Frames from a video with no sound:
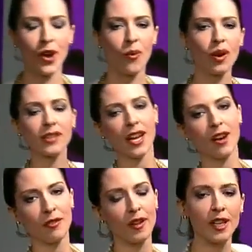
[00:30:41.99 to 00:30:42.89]
One is how
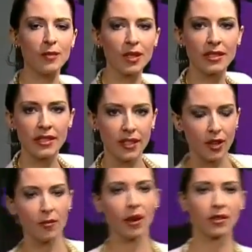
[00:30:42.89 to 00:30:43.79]
Facebook
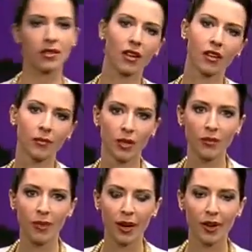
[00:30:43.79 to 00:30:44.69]
CEO Mark
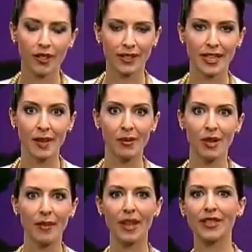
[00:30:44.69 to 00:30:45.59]
Zuckerberg bought out his
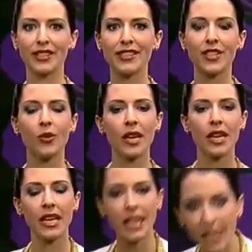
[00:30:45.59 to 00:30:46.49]
neighboring mansion so
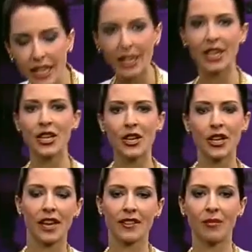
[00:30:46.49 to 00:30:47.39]
he
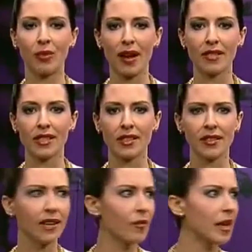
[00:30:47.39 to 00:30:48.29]
could have some privacy.
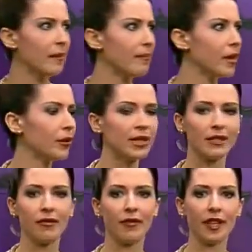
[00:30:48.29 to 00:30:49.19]
Never mind the millions
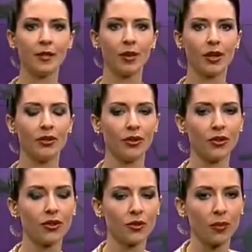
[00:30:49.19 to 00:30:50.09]
of Facebook
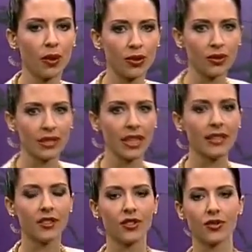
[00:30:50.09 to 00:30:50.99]
users whose personal data
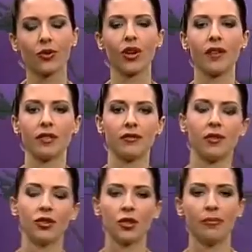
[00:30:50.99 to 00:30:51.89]
is sold off to
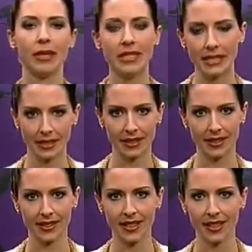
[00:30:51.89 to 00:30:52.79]
vulture
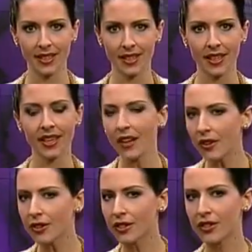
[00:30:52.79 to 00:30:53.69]
businesses. Another
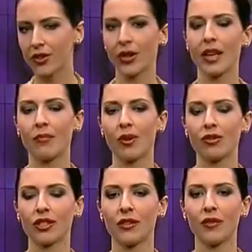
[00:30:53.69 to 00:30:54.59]
is a story that broke
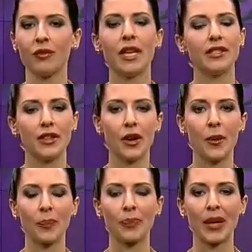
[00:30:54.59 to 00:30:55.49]
just a few days ago.